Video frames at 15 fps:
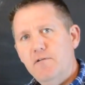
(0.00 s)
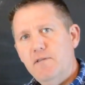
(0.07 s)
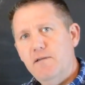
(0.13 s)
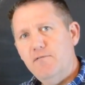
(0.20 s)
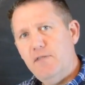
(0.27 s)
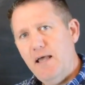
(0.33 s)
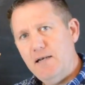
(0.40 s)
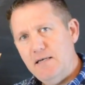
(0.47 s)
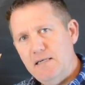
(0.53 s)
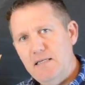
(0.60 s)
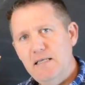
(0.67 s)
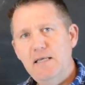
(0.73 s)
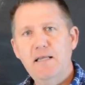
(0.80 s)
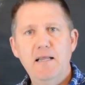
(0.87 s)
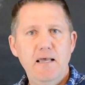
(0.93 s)
If that
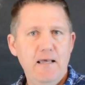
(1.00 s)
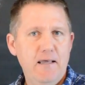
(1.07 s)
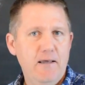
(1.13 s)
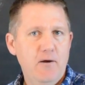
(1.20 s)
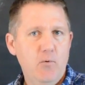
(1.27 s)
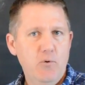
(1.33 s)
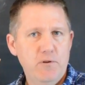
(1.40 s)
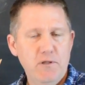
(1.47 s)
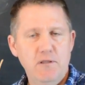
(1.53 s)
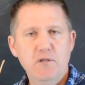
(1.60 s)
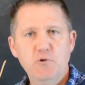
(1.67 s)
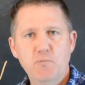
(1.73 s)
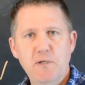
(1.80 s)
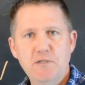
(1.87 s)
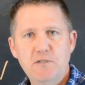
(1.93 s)
DNA within the
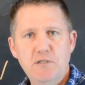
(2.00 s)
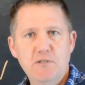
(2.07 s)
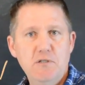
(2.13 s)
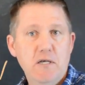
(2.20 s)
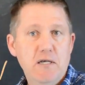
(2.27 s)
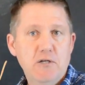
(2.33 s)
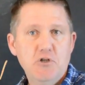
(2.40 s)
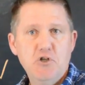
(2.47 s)
species